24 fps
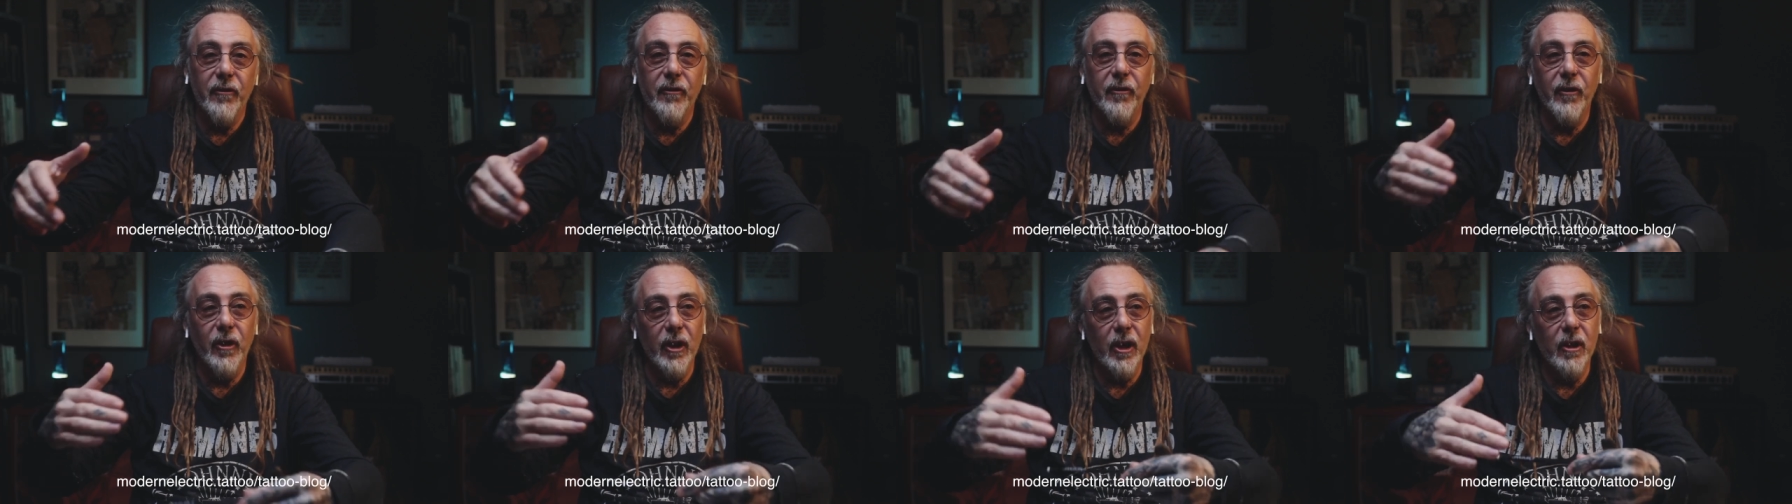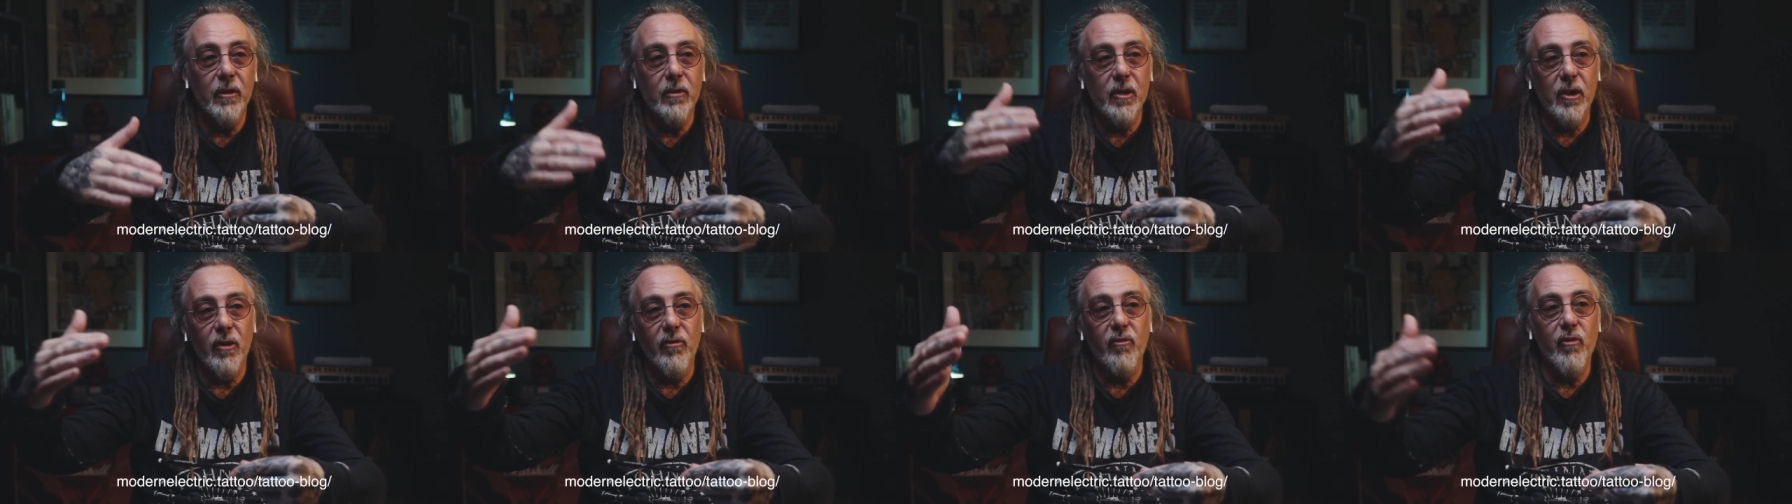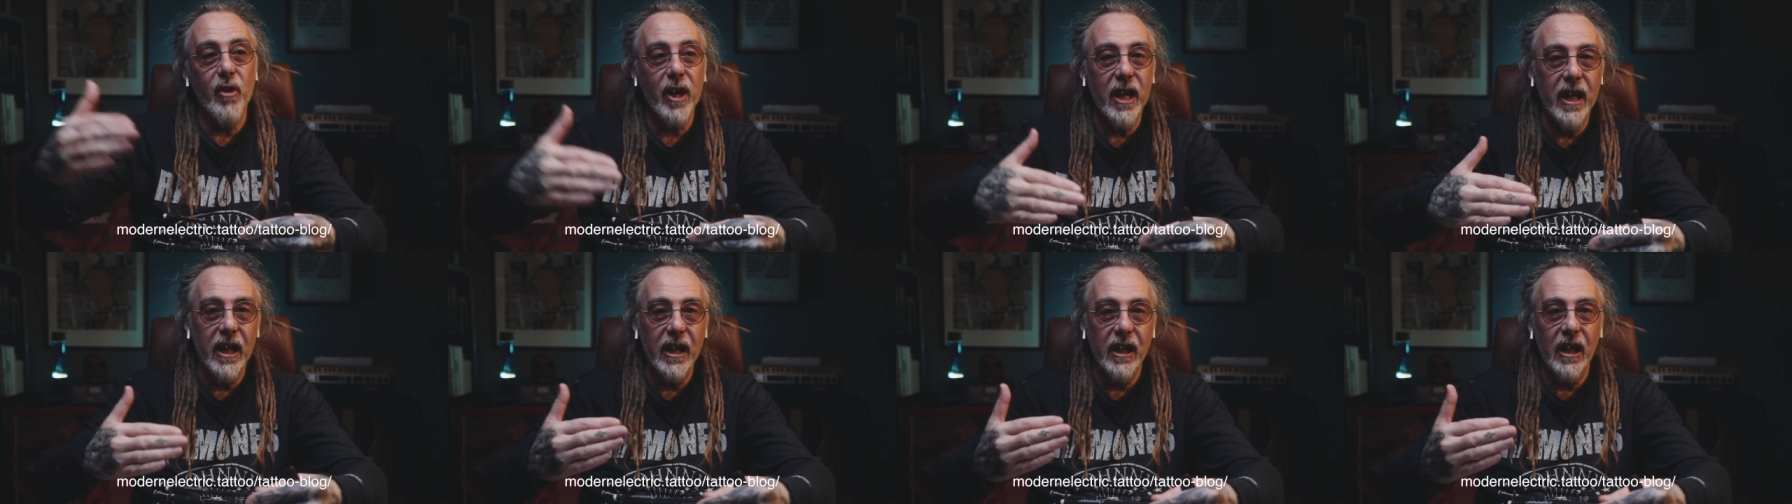for you to
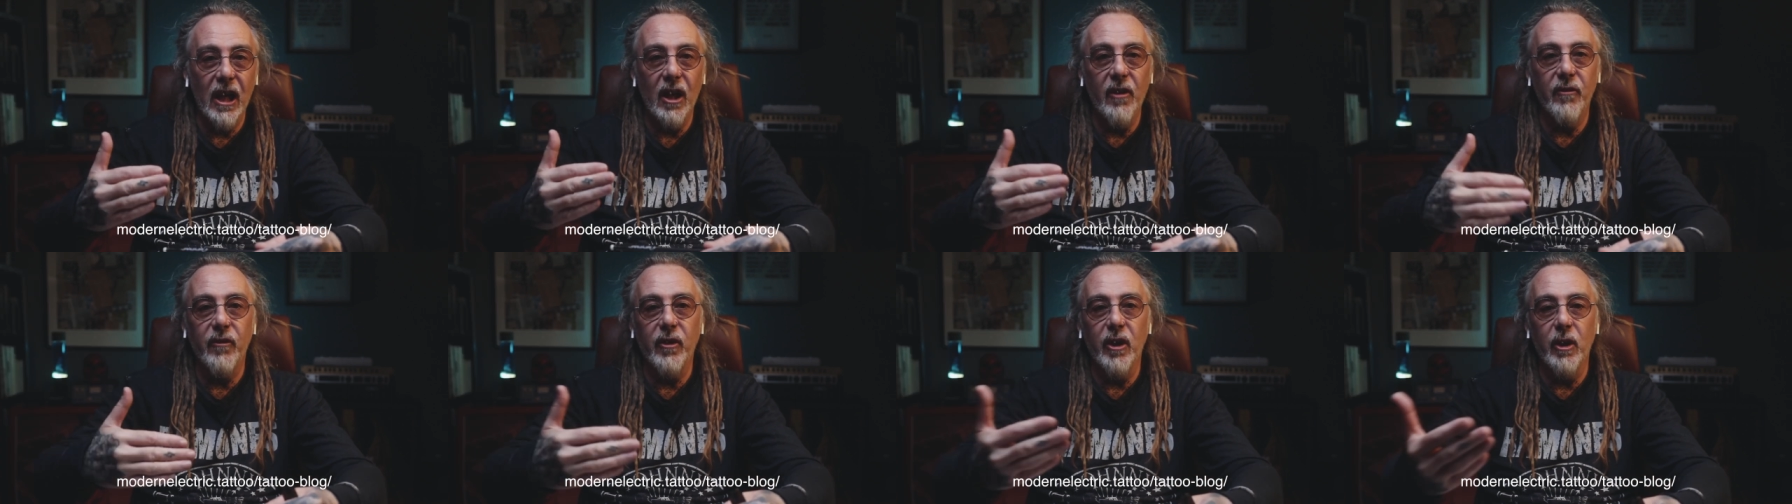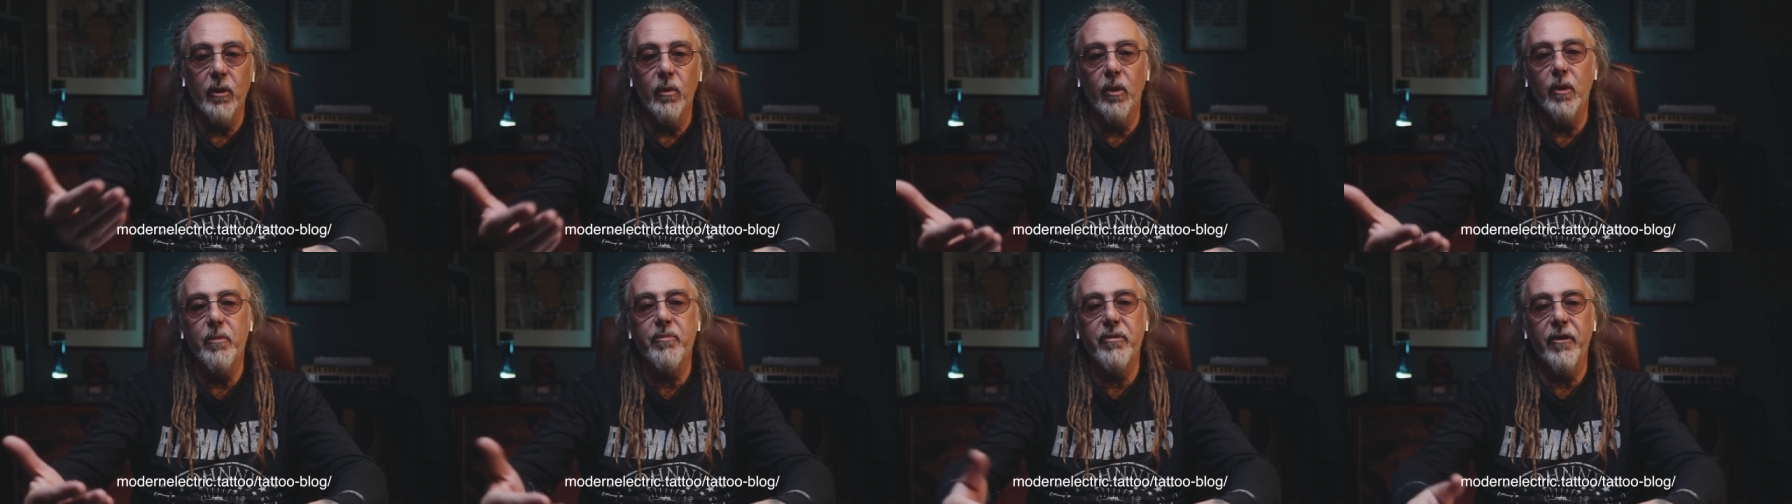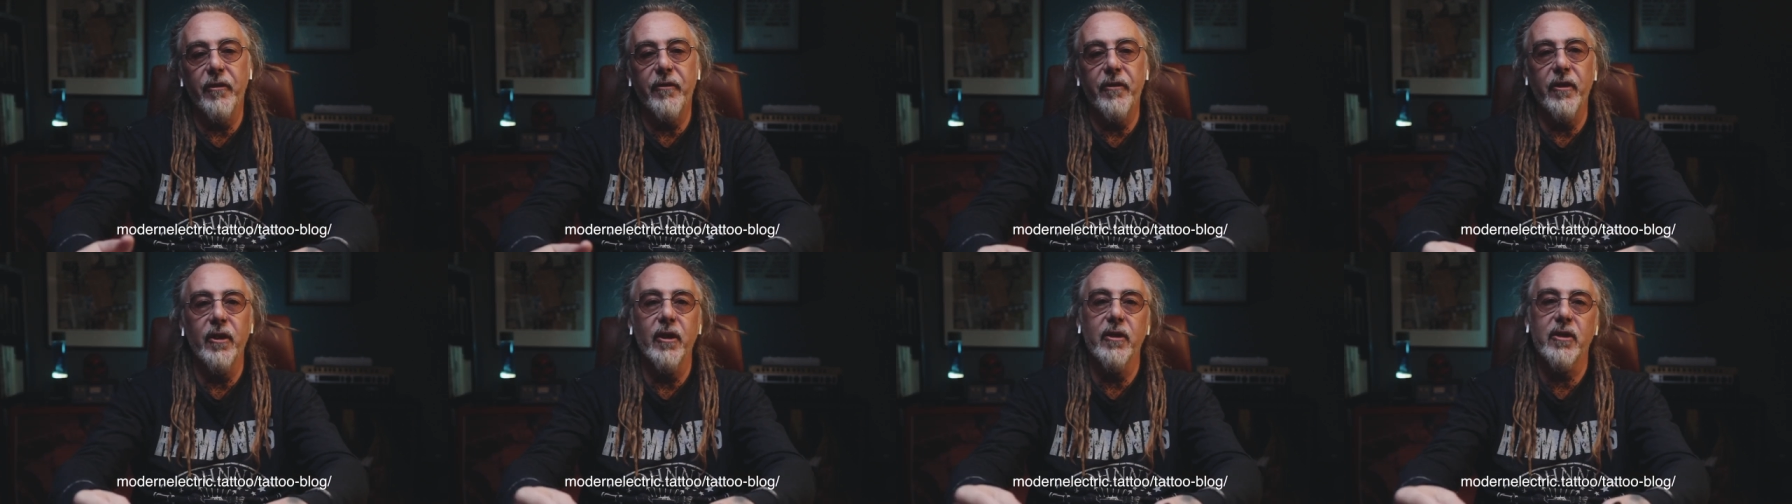read if you would
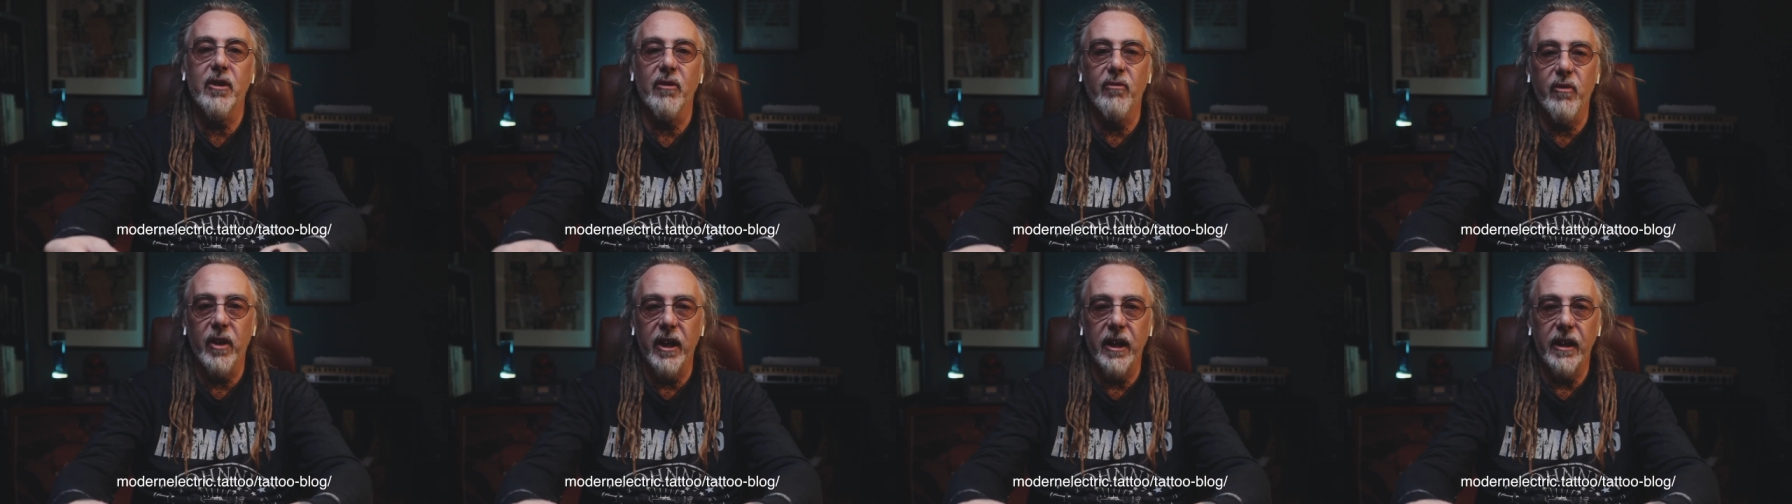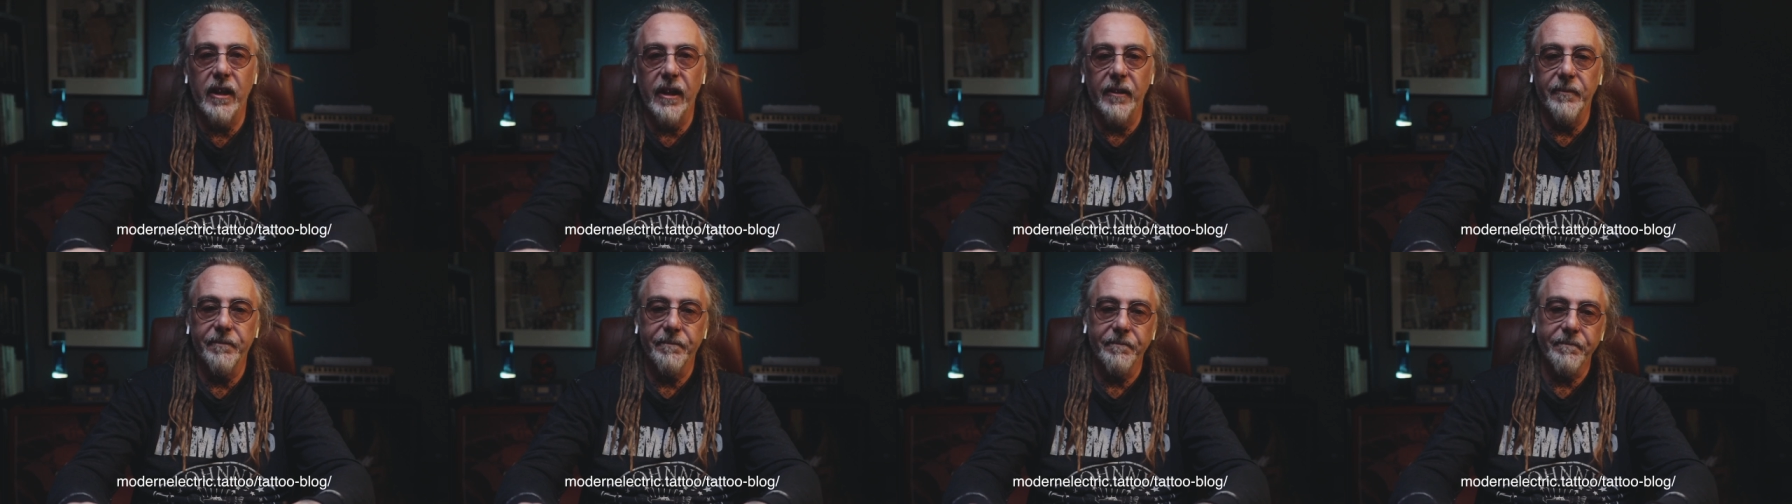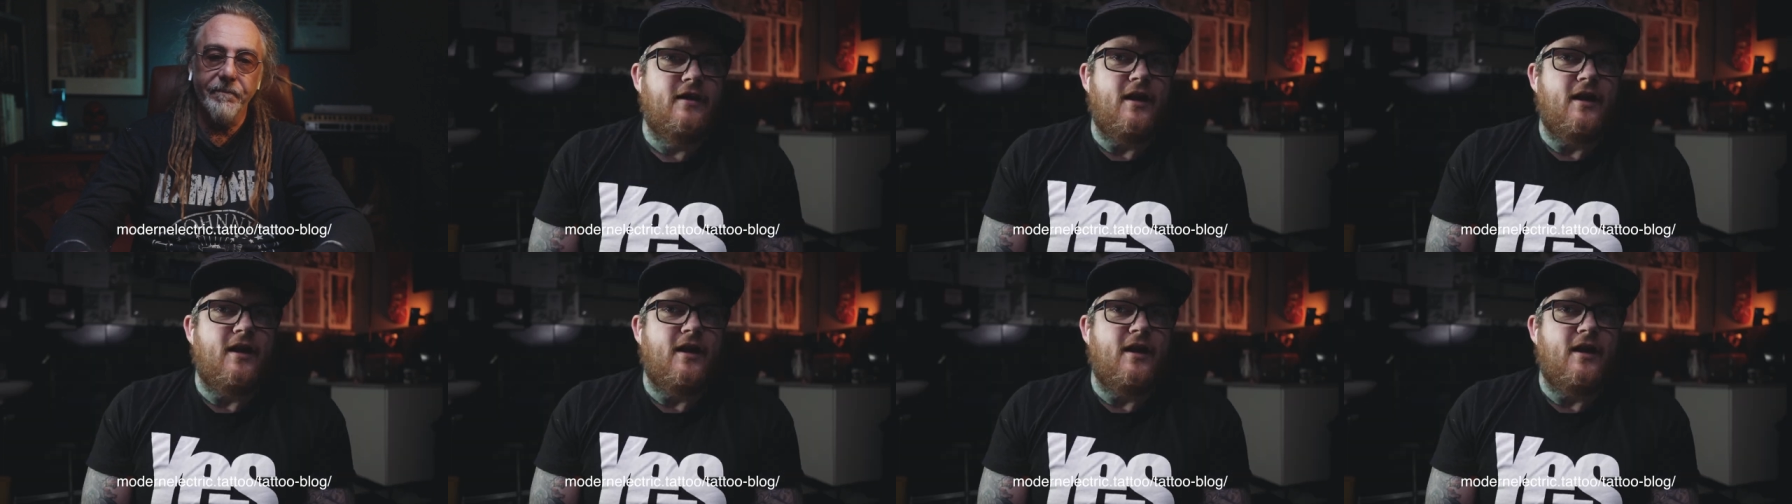prefer to read it.